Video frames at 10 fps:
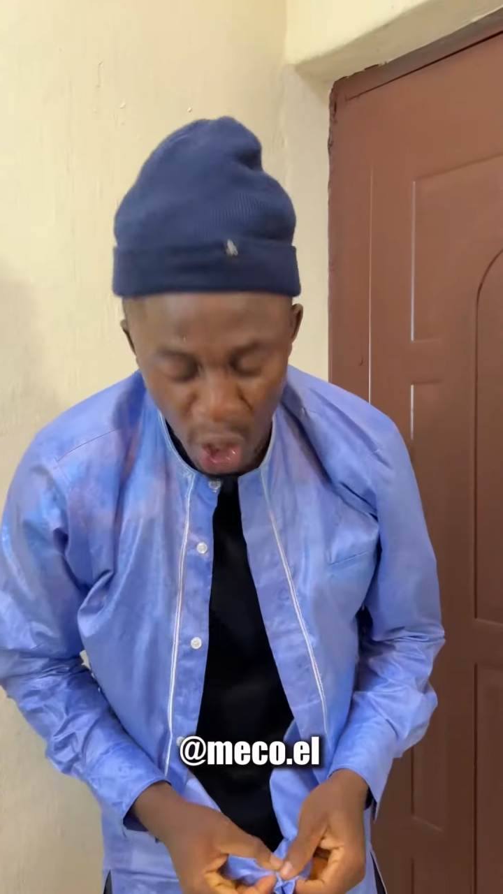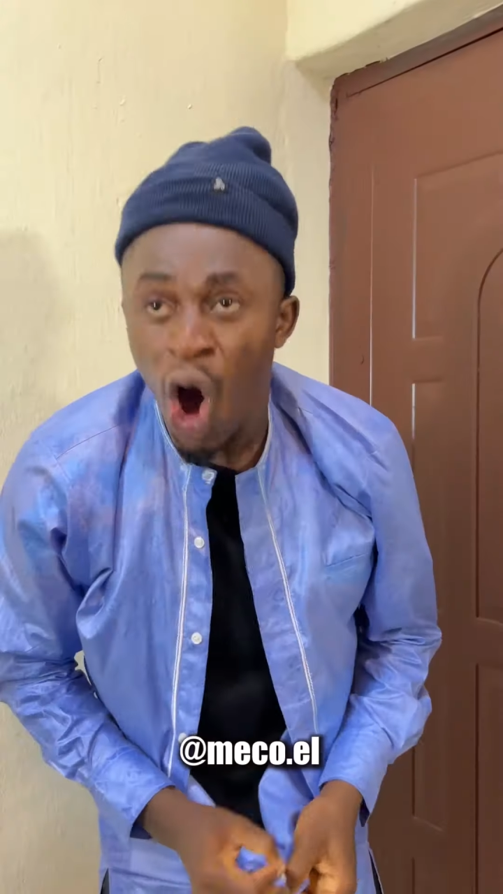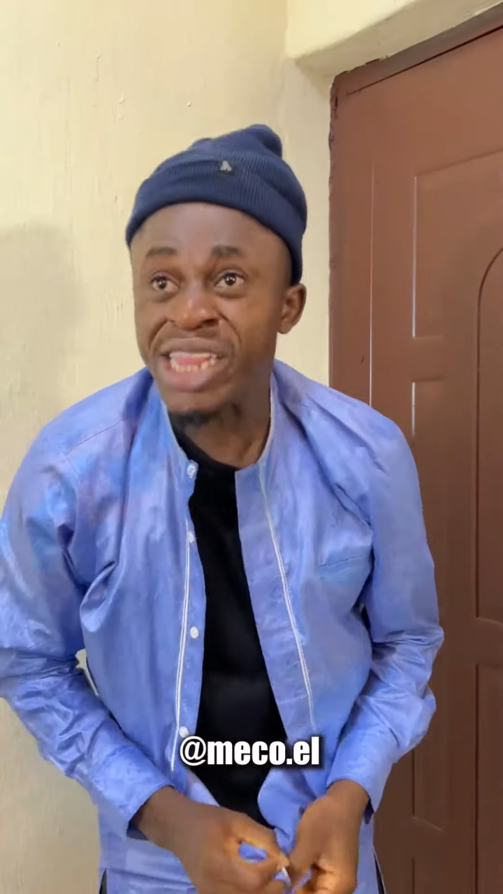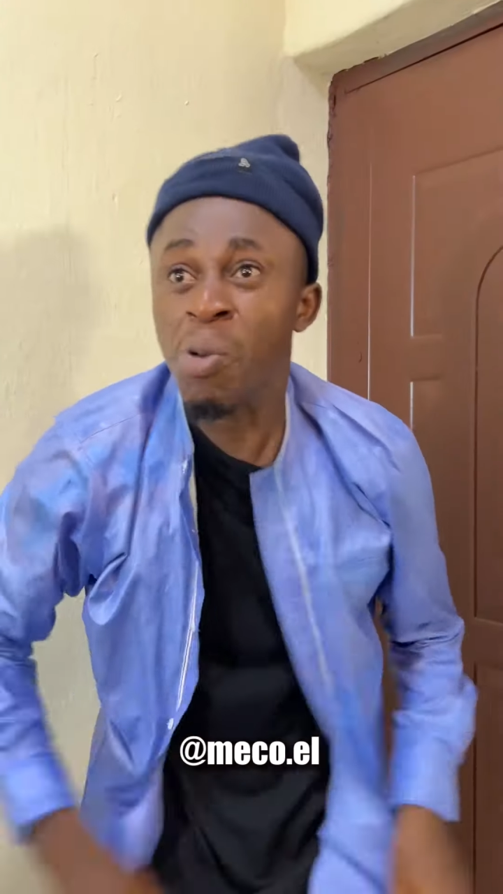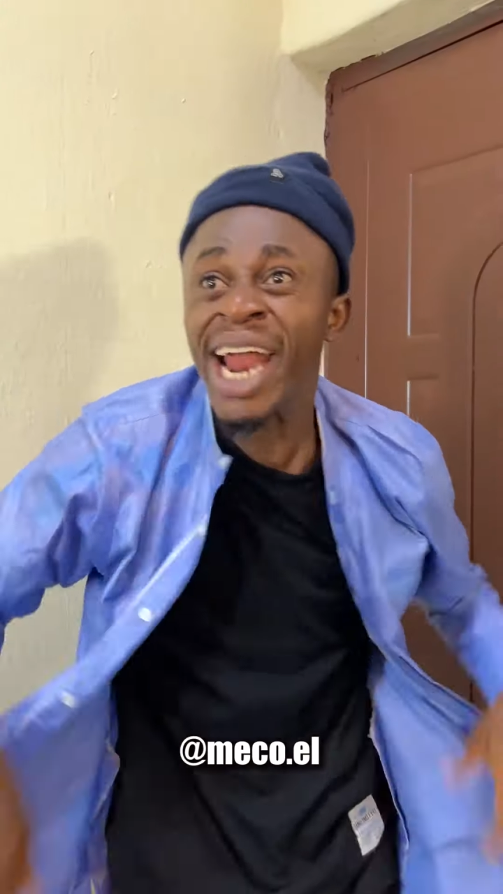
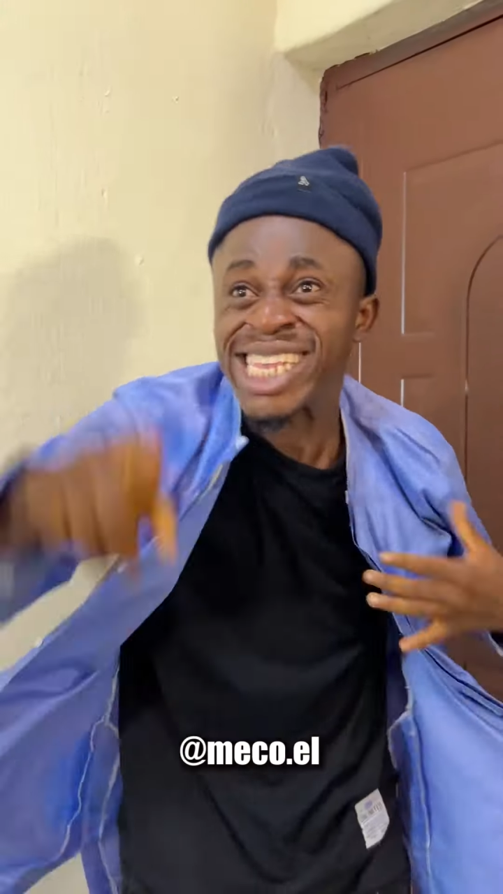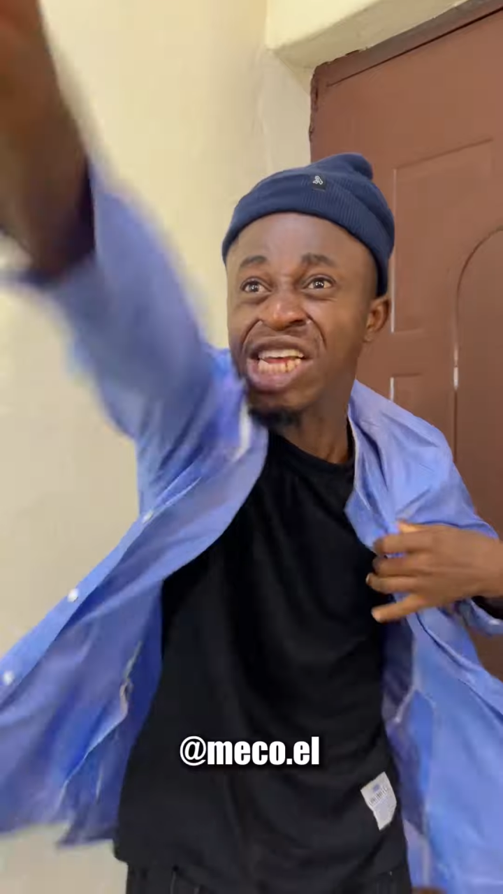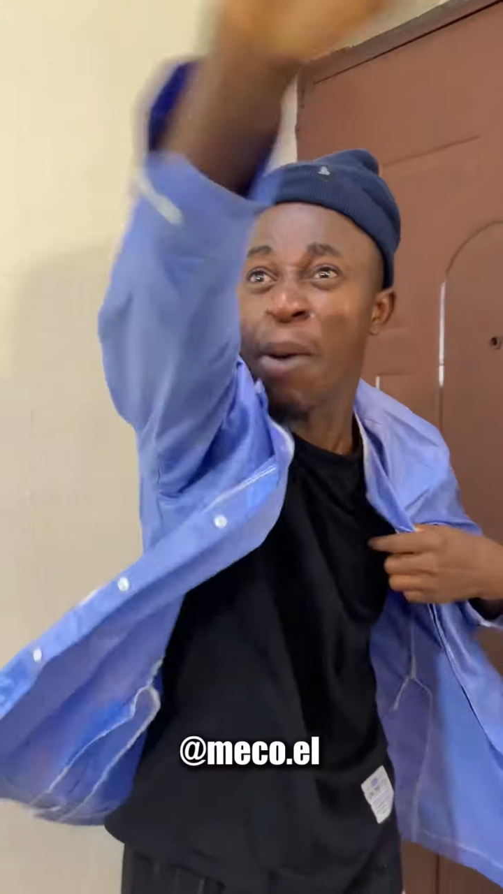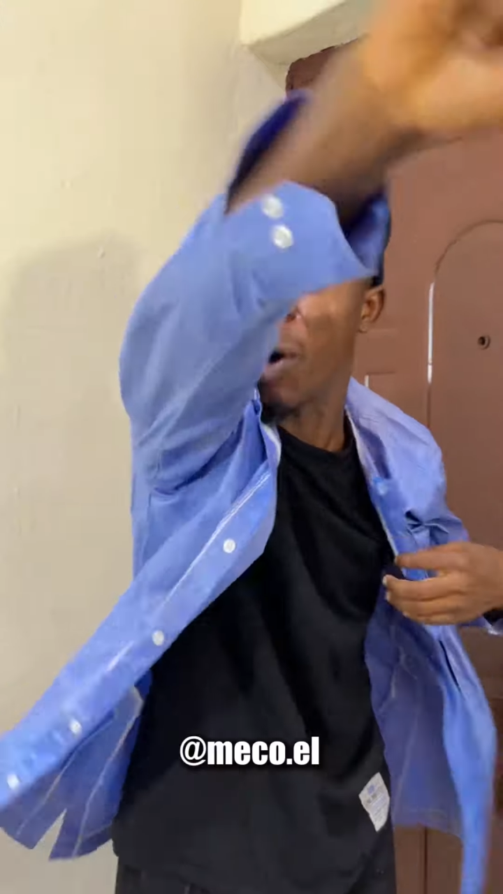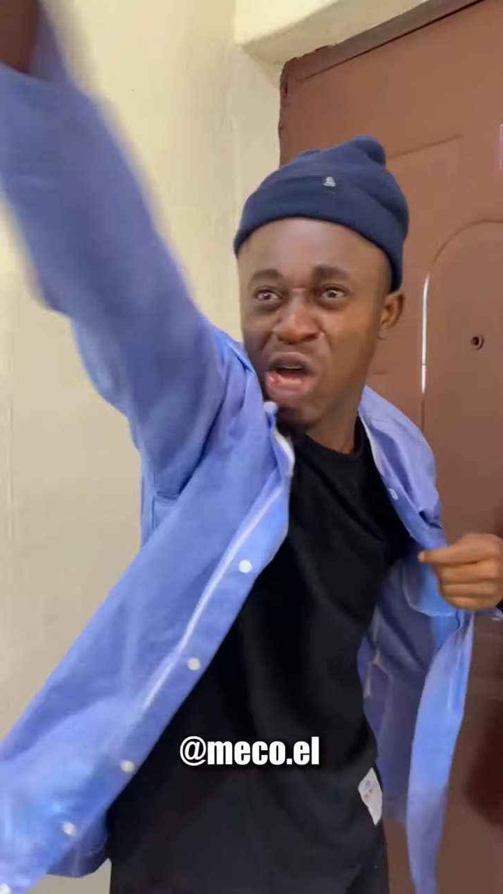On the one I got
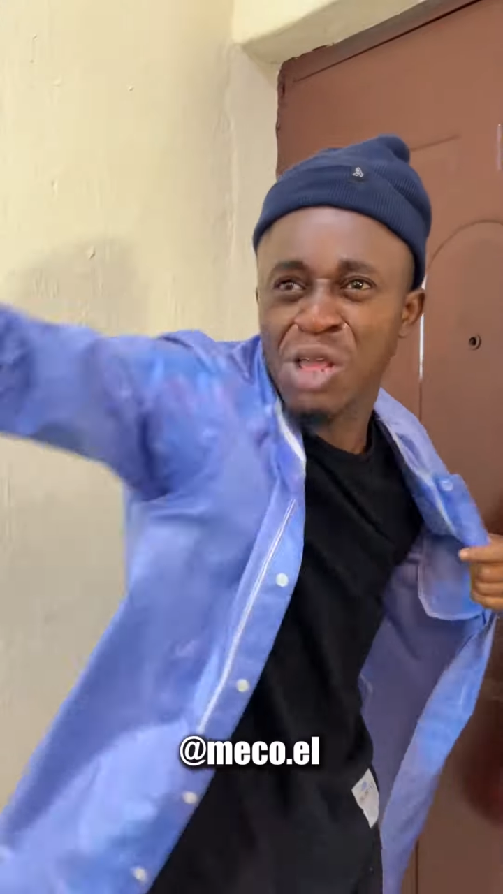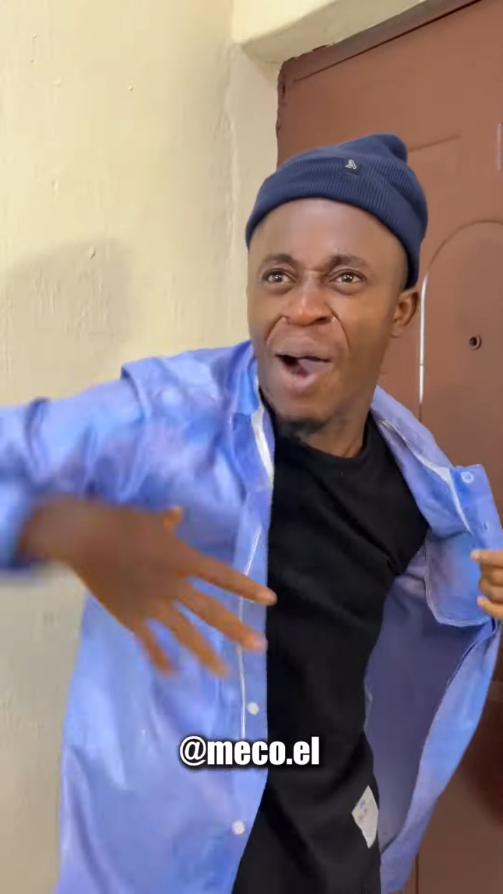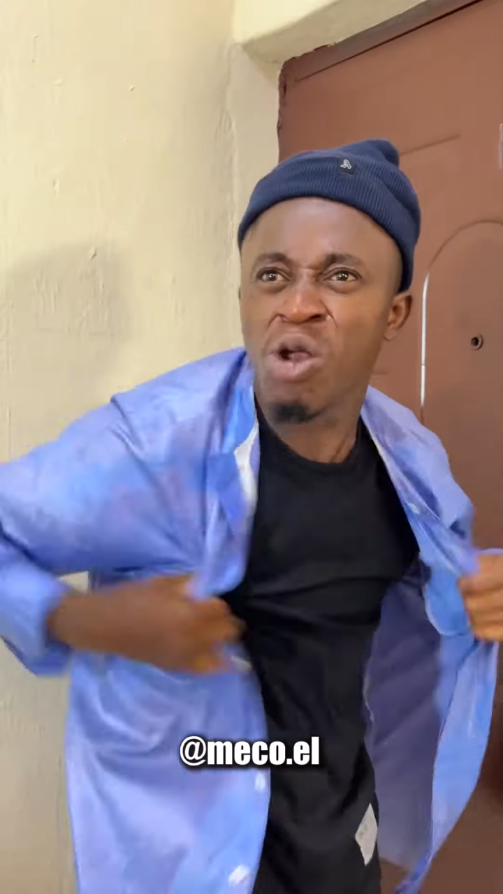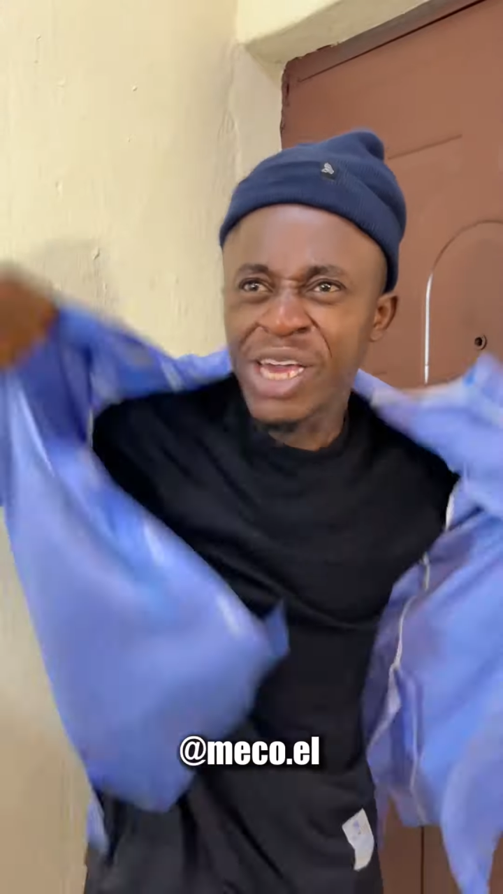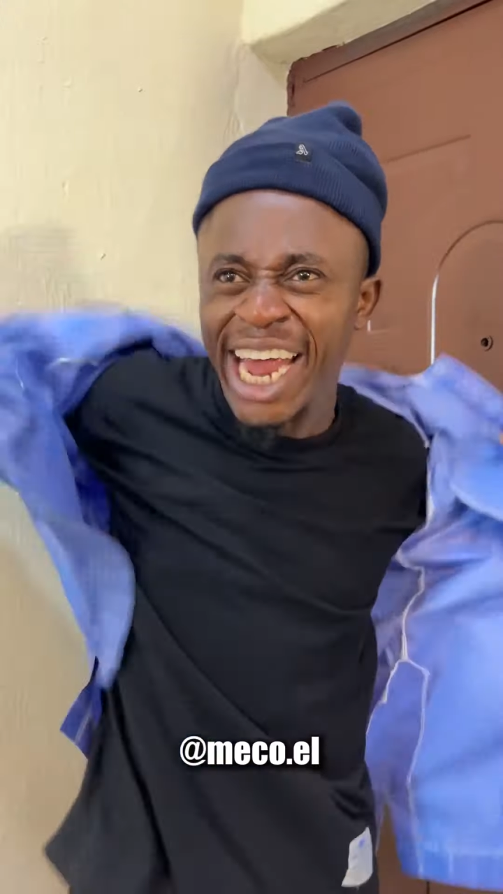the pocket on the
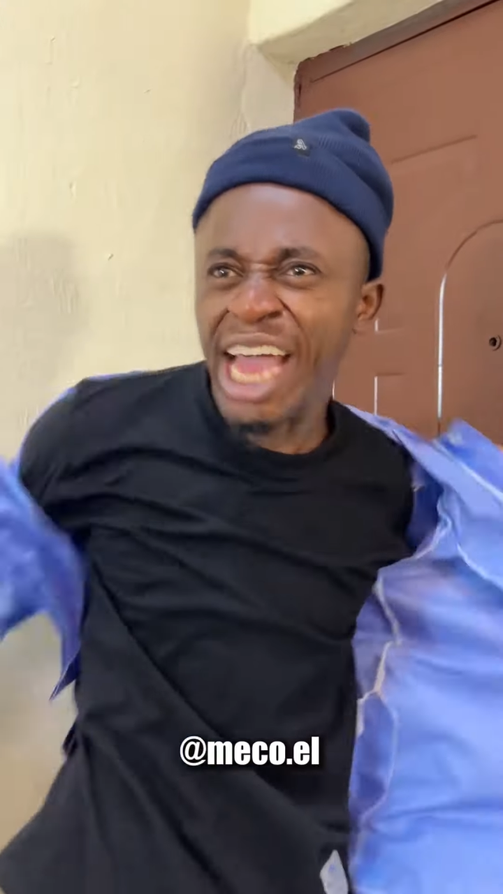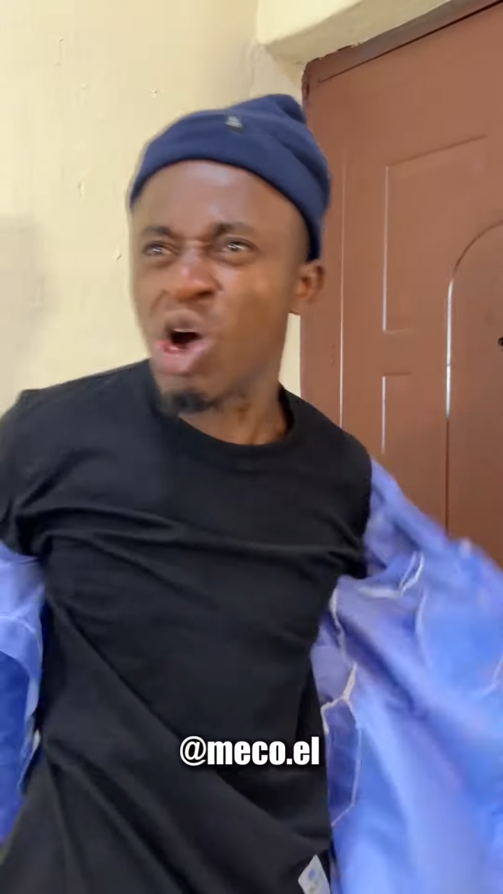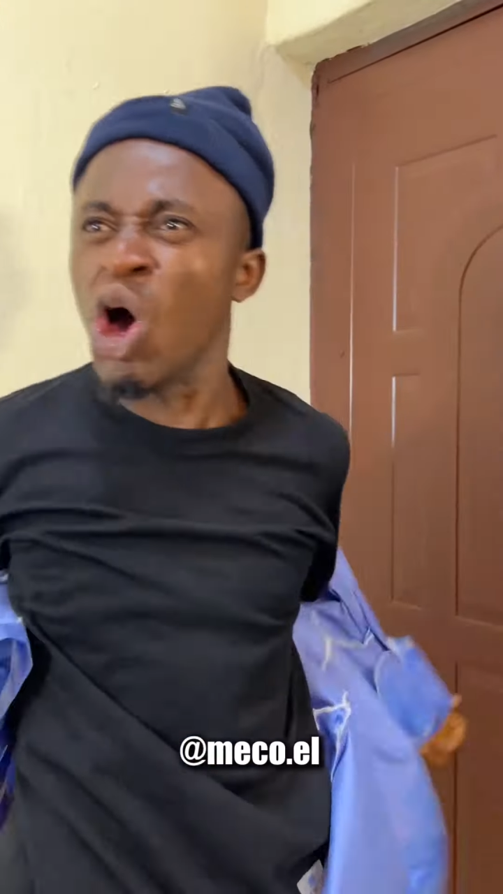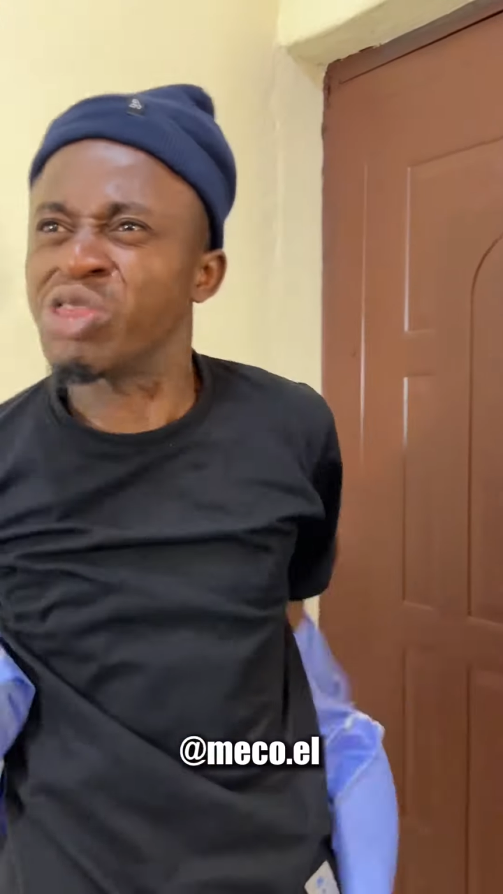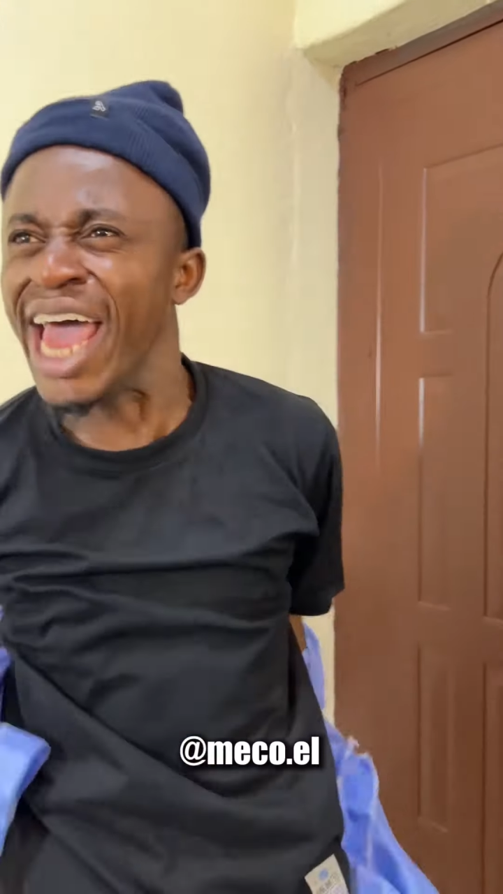balloon, you're not
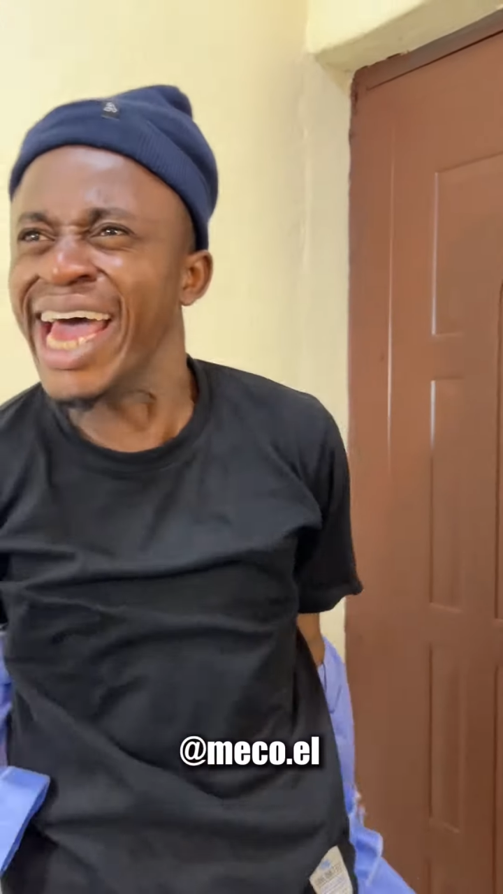gonna say.